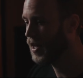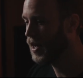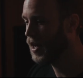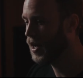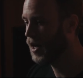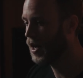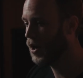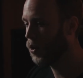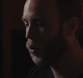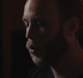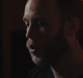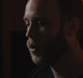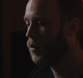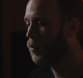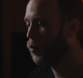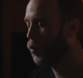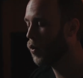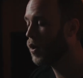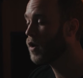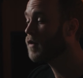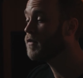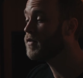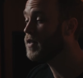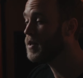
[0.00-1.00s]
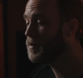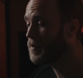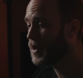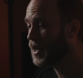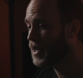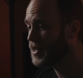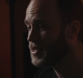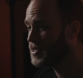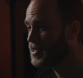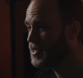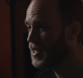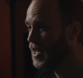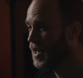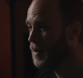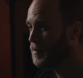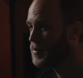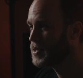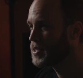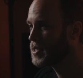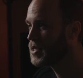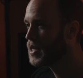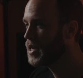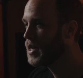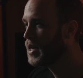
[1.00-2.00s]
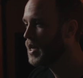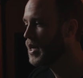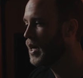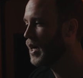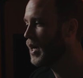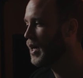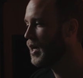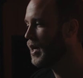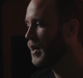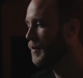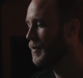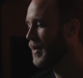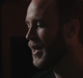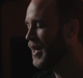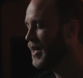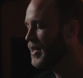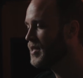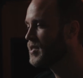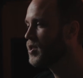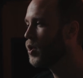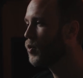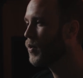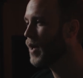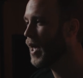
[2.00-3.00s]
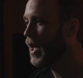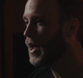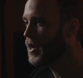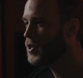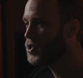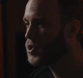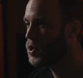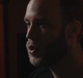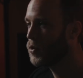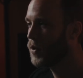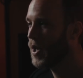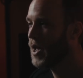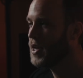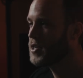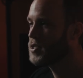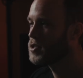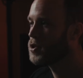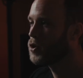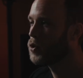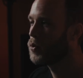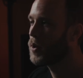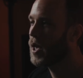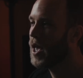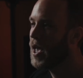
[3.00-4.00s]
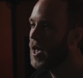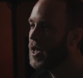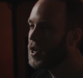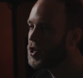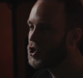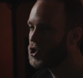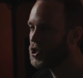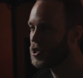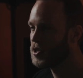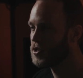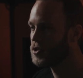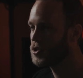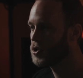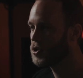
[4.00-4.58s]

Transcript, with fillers: uh, or one of the biggest tips um, is location, location, location.